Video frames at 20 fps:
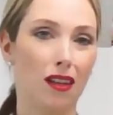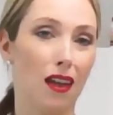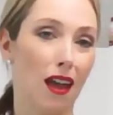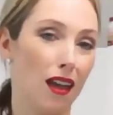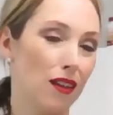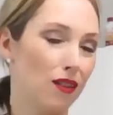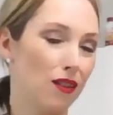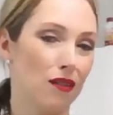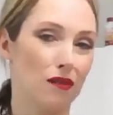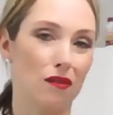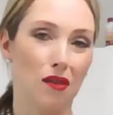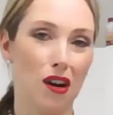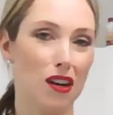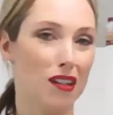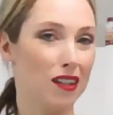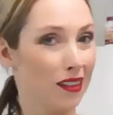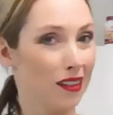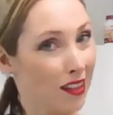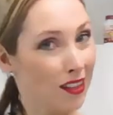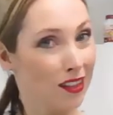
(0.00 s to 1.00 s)
Yes, they're very
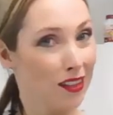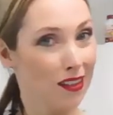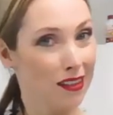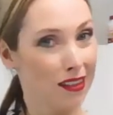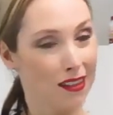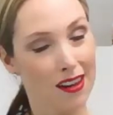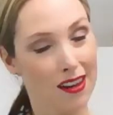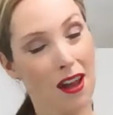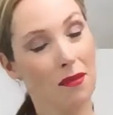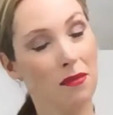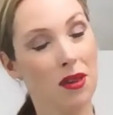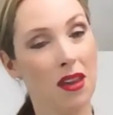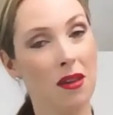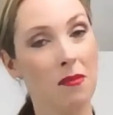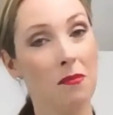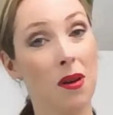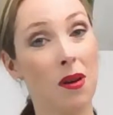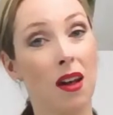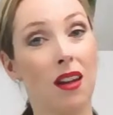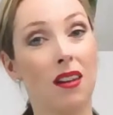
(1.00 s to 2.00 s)
delicious and
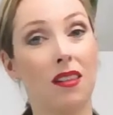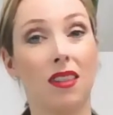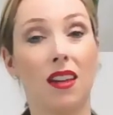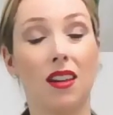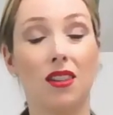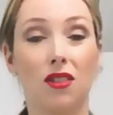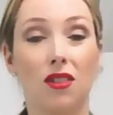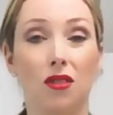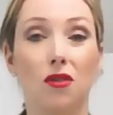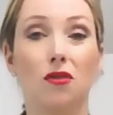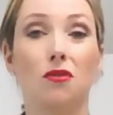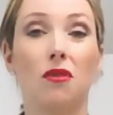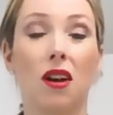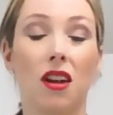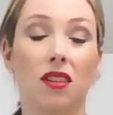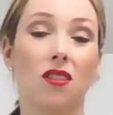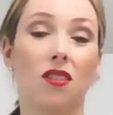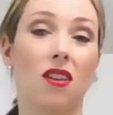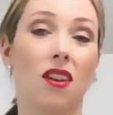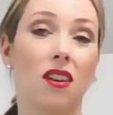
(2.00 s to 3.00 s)
yummy, but they do
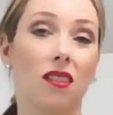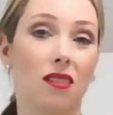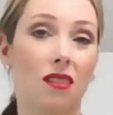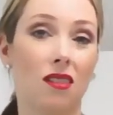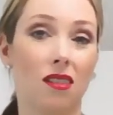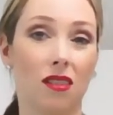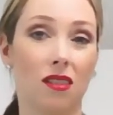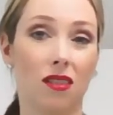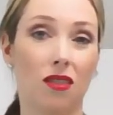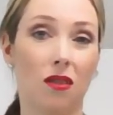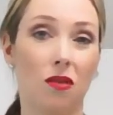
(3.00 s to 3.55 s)
raise our insulin.